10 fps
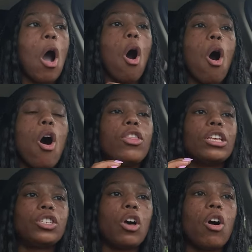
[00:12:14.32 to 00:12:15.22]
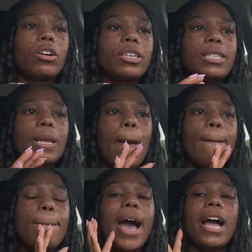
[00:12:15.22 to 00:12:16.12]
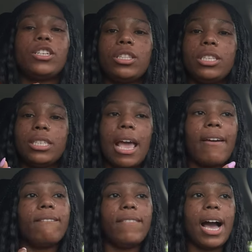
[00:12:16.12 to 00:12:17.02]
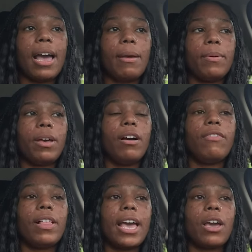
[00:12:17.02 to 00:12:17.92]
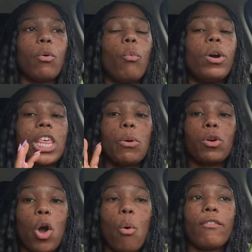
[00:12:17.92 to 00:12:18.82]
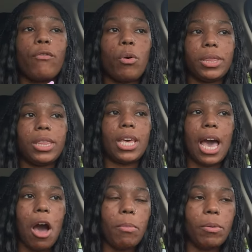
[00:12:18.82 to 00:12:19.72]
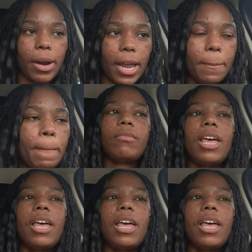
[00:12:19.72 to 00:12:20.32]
all the songs match the same vibe of like what they were going for with the album, right?